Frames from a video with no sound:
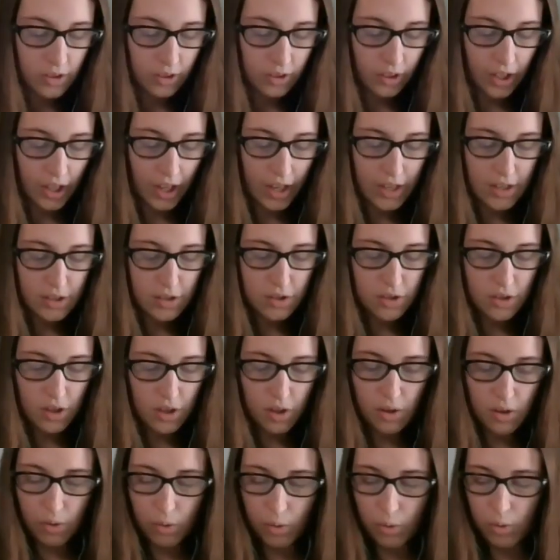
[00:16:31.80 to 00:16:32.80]
Okay,
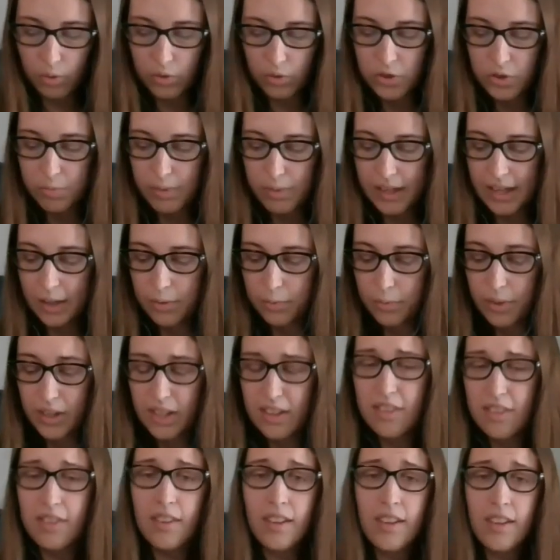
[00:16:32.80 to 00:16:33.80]
so to begin
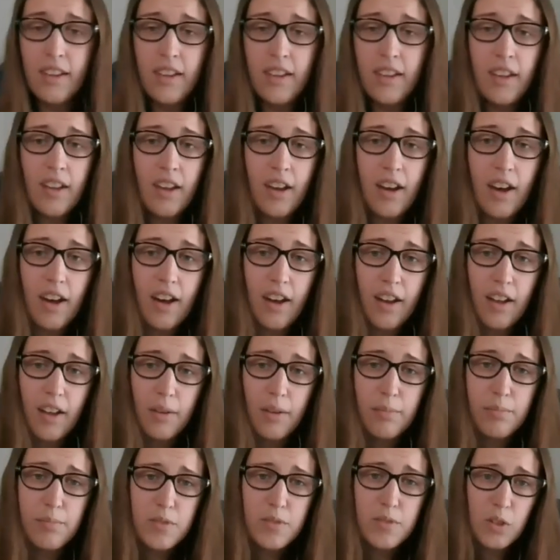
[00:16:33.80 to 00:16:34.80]
with,
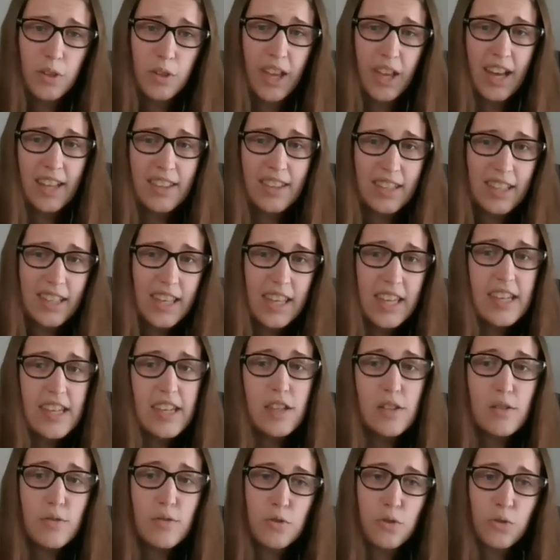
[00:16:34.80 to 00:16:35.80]
so you had the
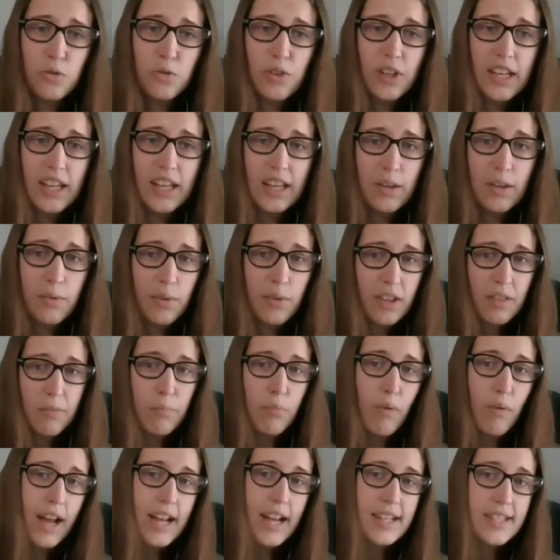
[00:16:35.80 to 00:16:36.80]
EU treaty with
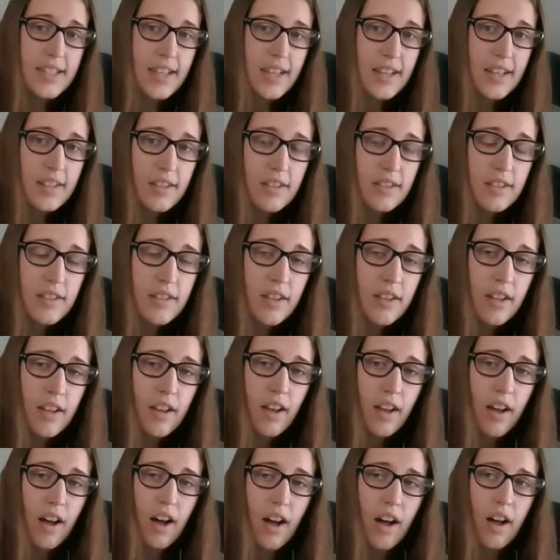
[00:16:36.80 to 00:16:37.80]
Brexit
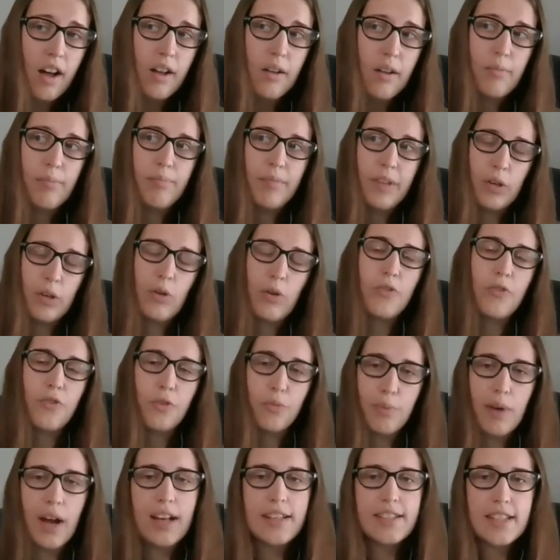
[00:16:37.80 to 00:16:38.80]
in order
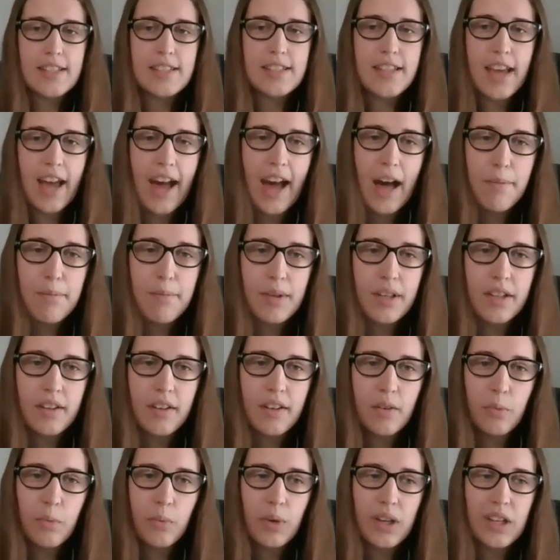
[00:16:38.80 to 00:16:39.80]
for Brexit to
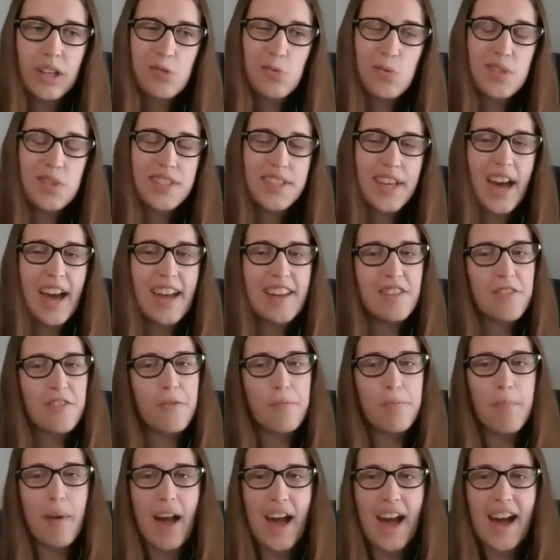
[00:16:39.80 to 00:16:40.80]
happen, which was kind
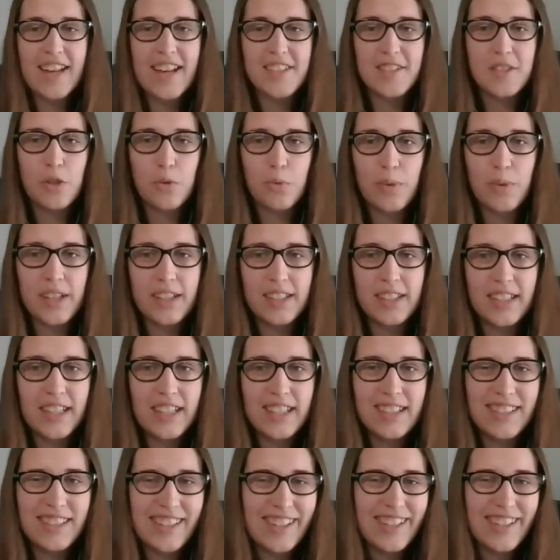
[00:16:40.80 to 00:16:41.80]
of passed
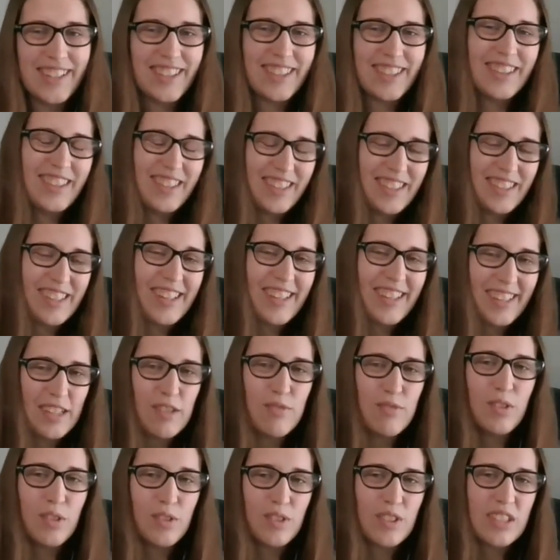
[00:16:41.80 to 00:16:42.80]
quickly. Like,
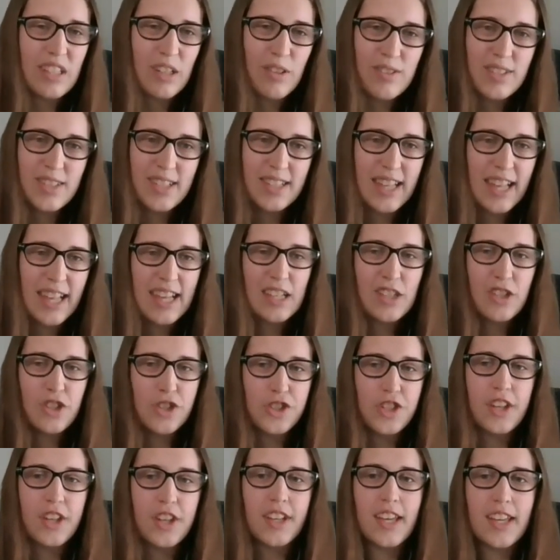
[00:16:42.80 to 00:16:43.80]
you knew that there was a lot of
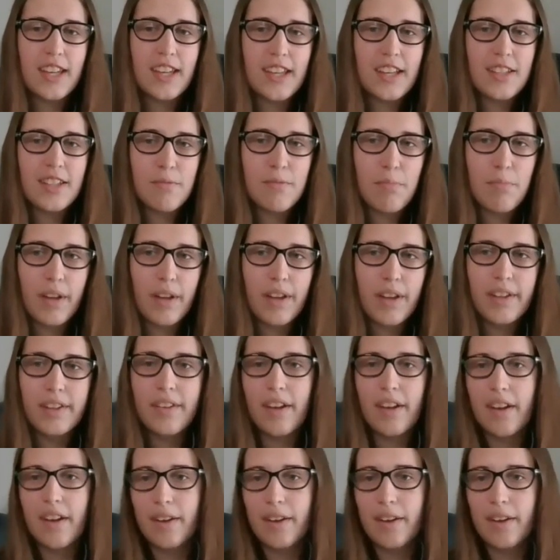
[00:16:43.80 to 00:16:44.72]
junk in it, but